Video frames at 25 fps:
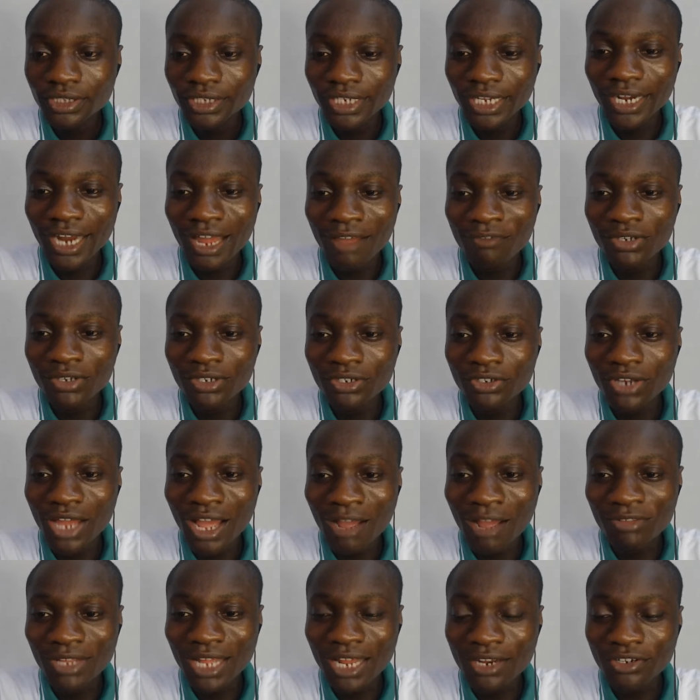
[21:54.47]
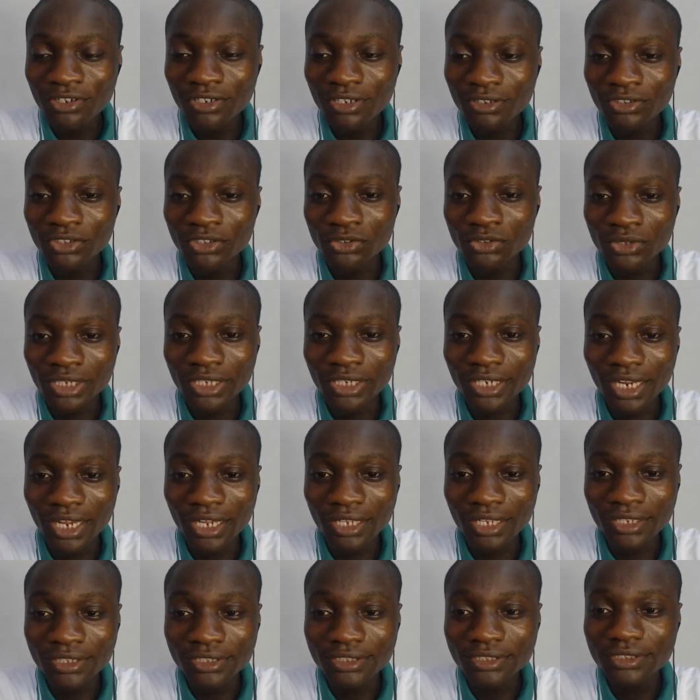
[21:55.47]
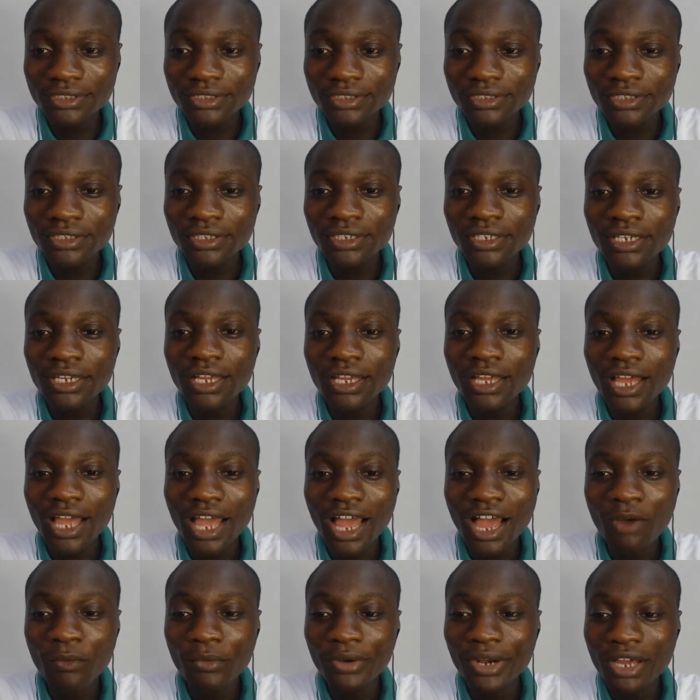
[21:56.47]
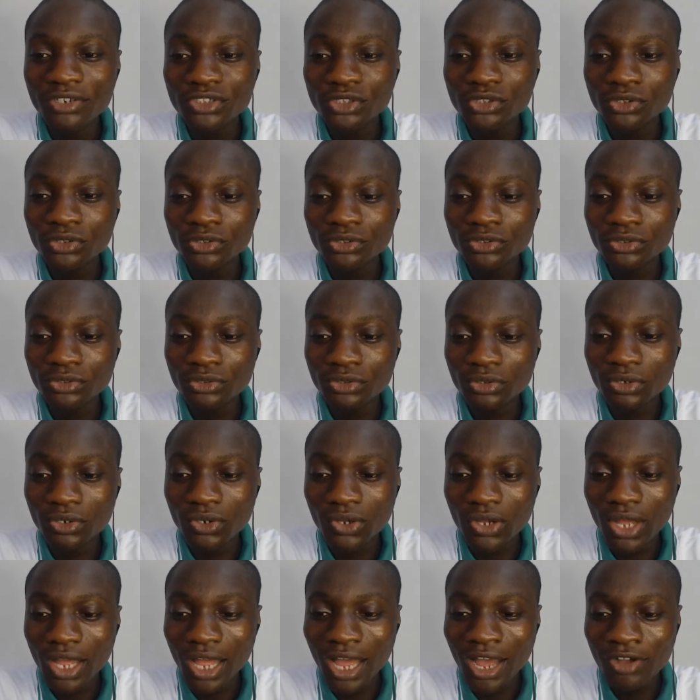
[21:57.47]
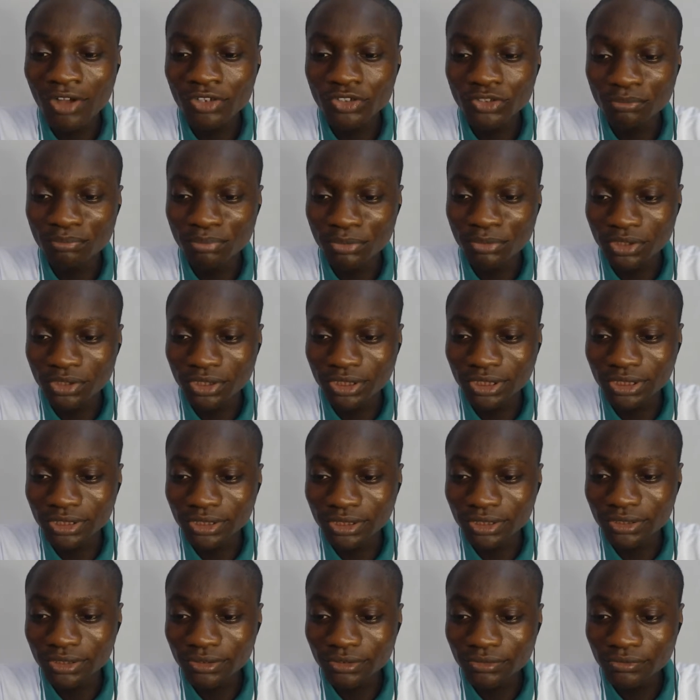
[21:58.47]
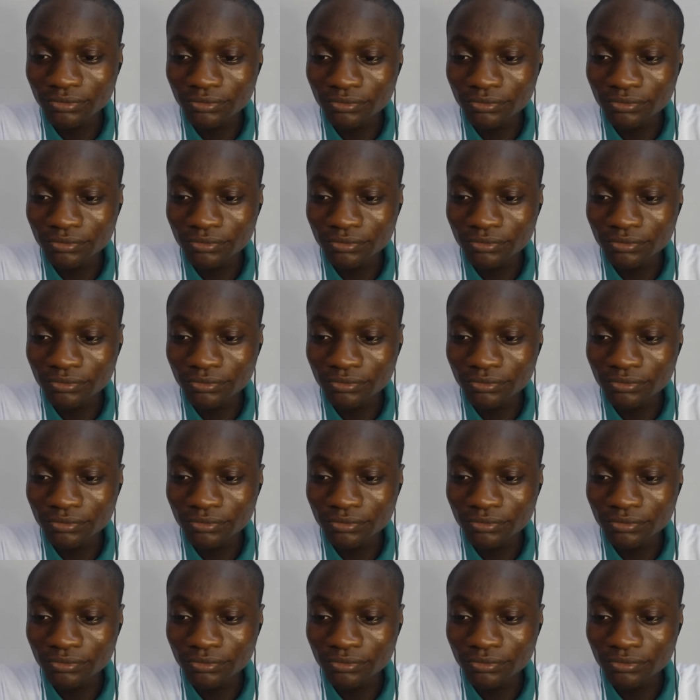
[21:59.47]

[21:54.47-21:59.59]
Then after doing that, I will now show you how to proceed.